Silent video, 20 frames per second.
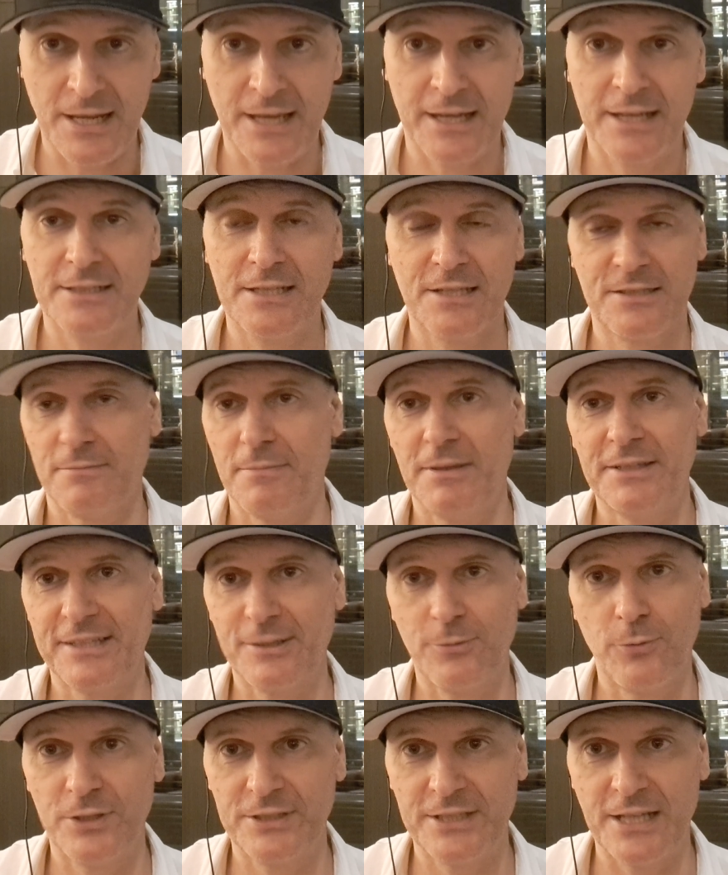like it doesn't
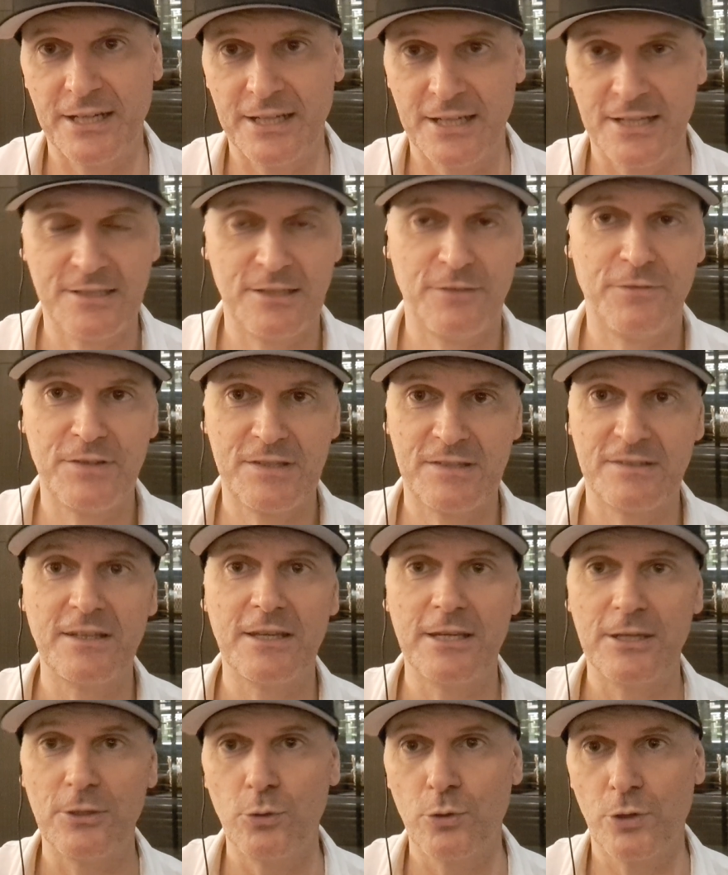matter what that is, if it's the
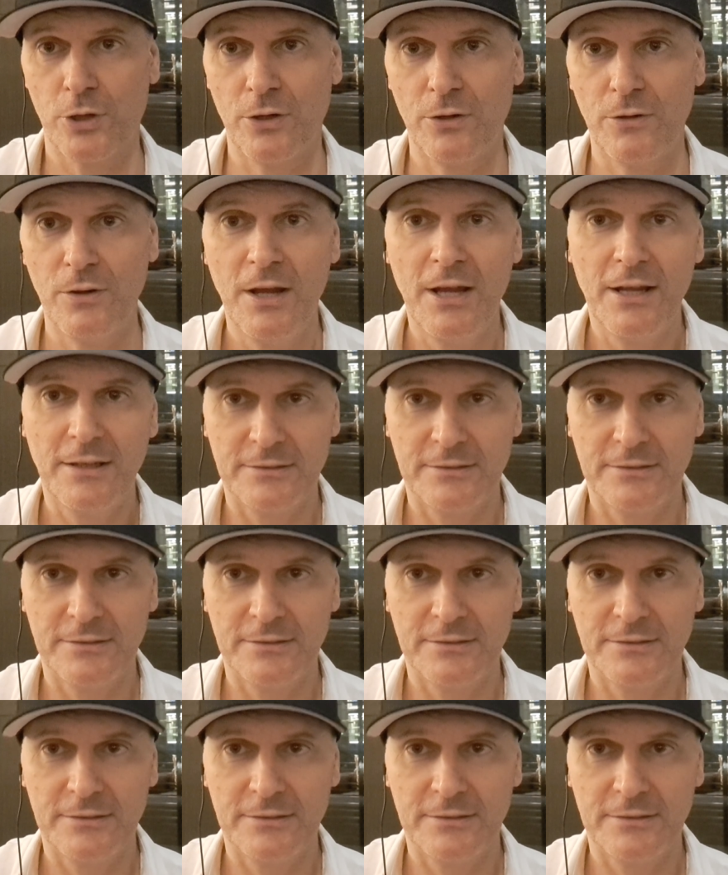euro,